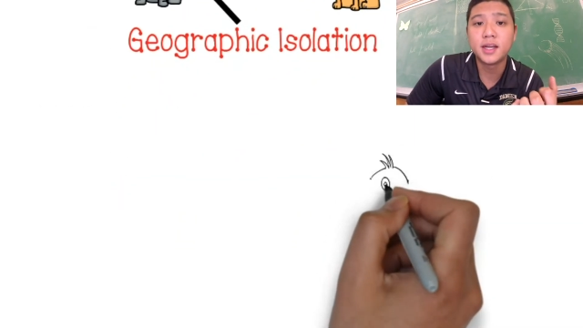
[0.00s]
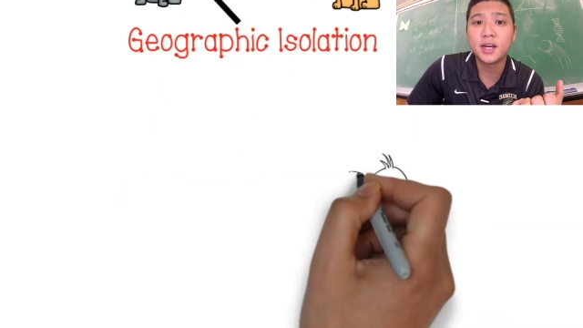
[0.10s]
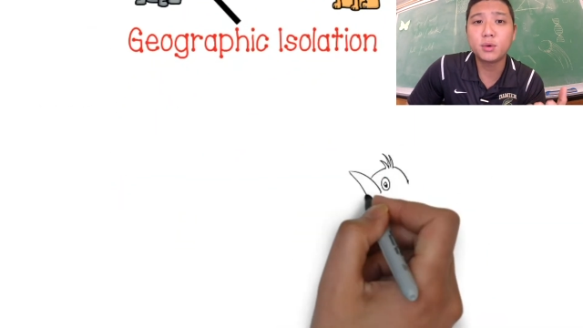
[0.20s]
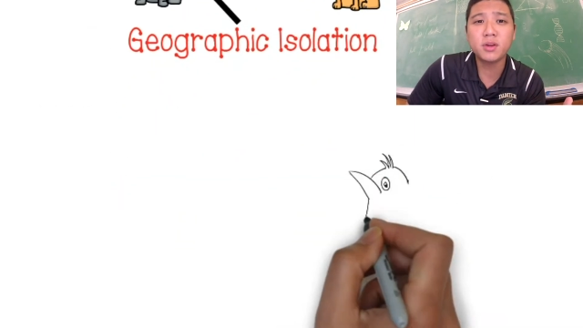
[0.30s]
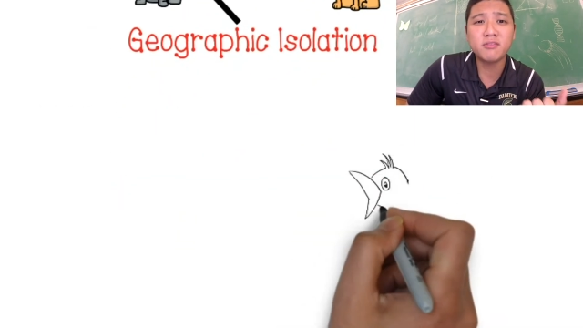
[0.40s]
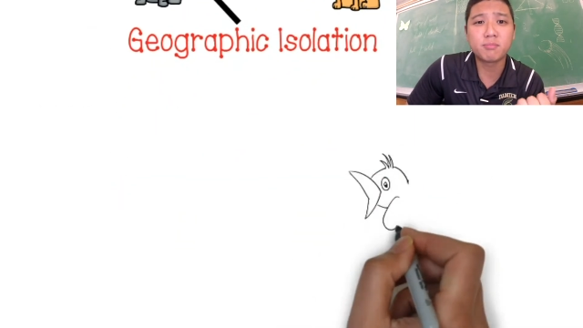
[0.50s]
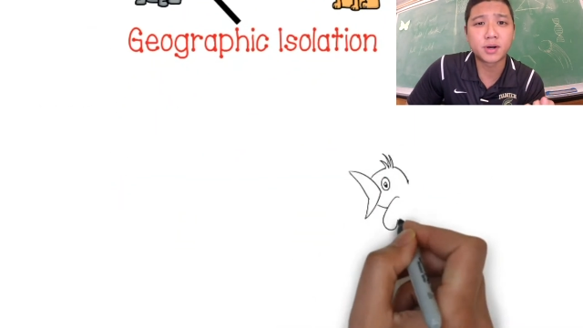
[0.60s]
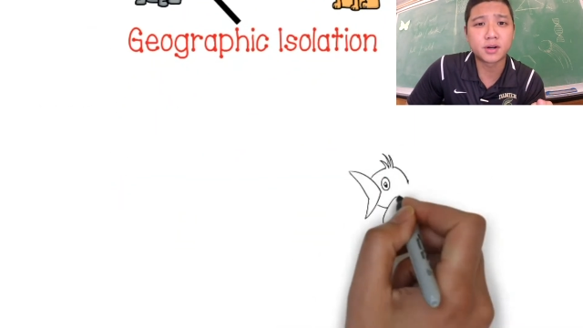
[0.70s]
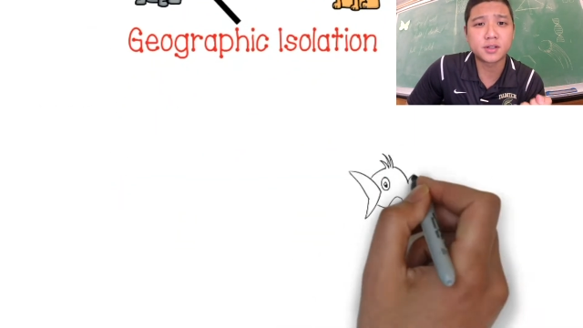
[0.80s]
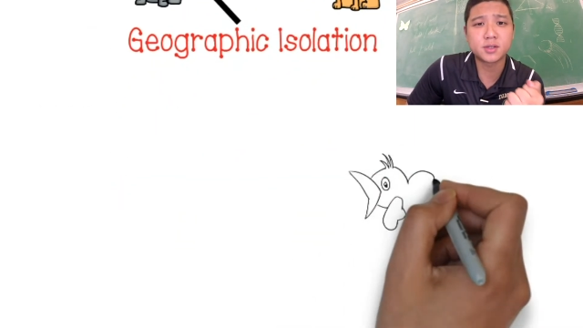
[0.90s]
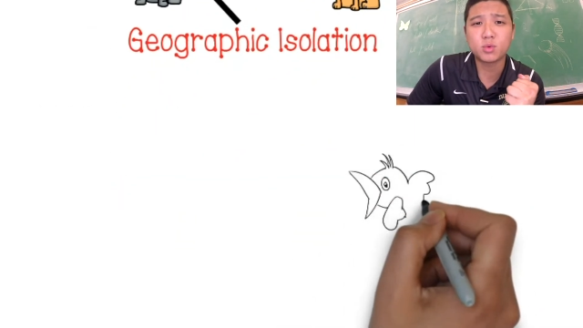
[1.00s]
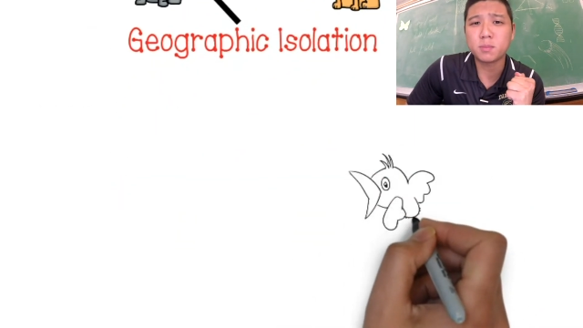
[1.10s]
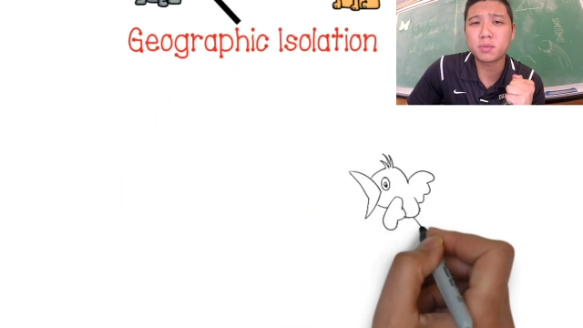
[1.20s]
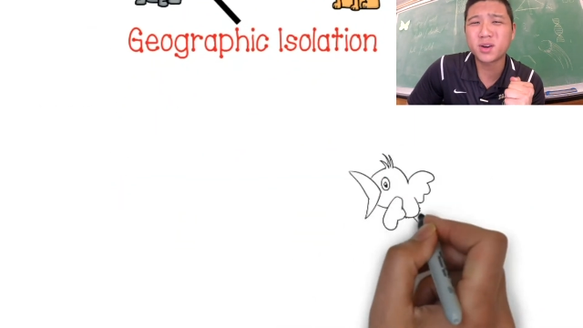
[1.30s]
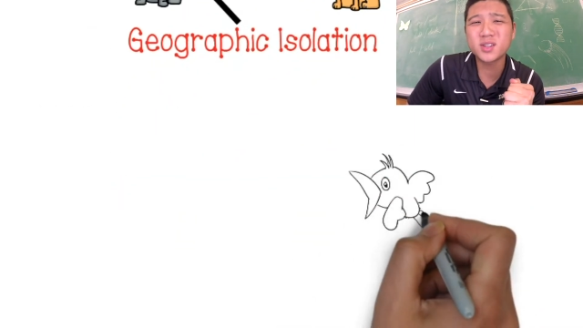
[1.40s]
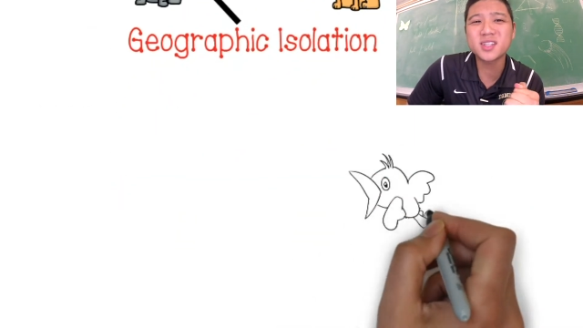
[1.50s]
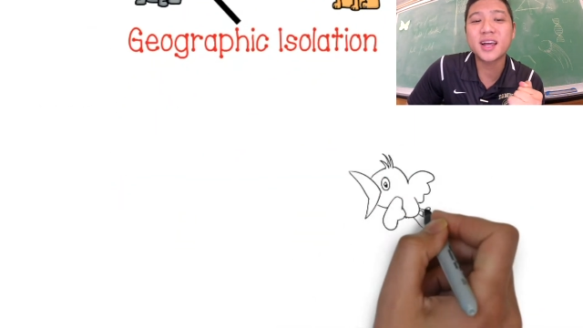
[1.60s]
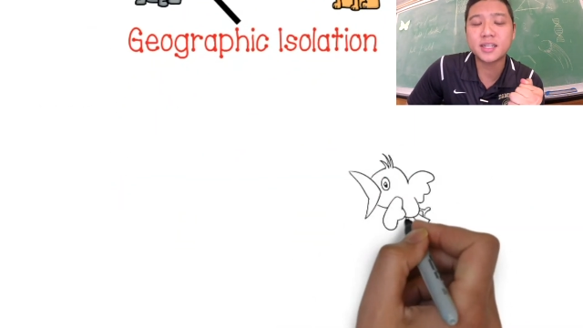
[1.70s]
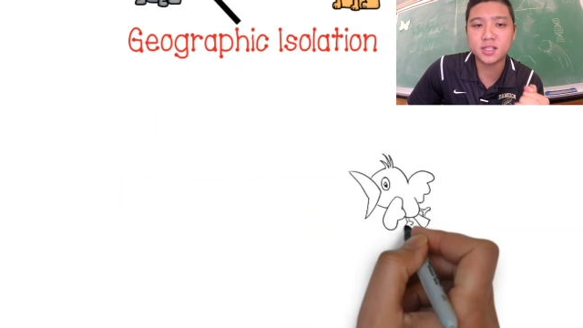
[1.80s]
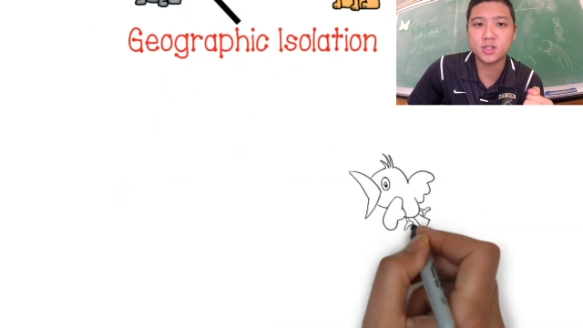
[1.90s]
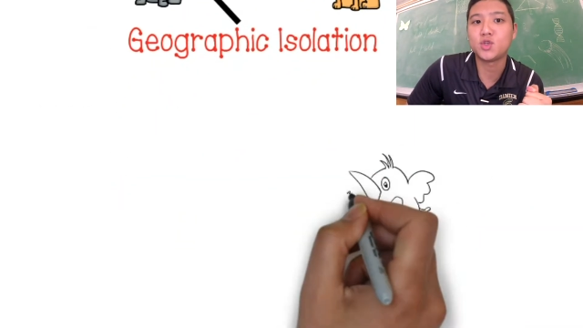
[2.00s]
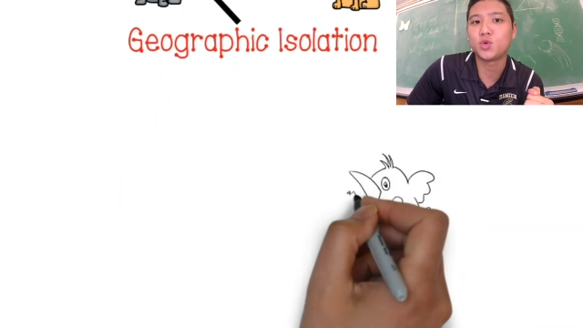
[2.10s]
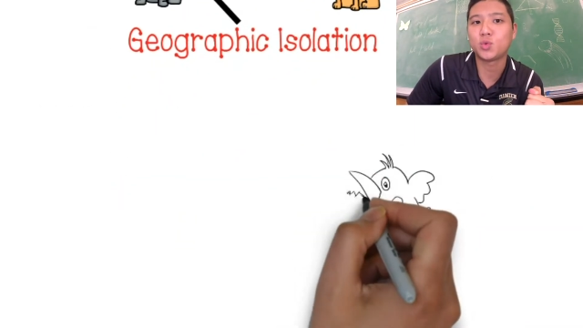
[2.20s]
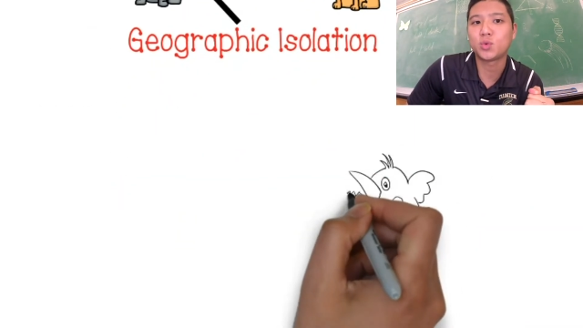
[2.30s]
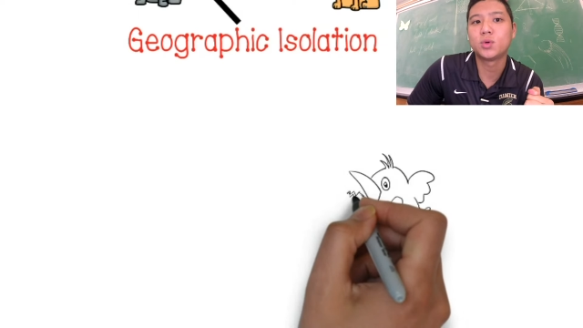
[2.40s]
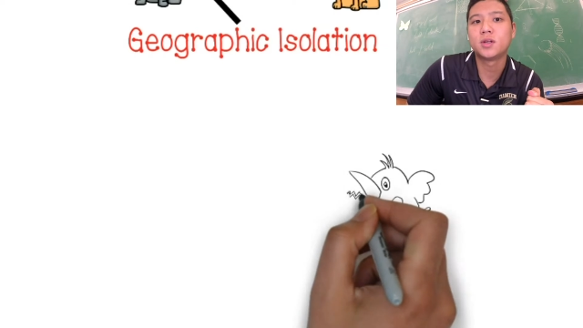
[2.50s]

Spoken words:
Here we have birds, and what birds like to do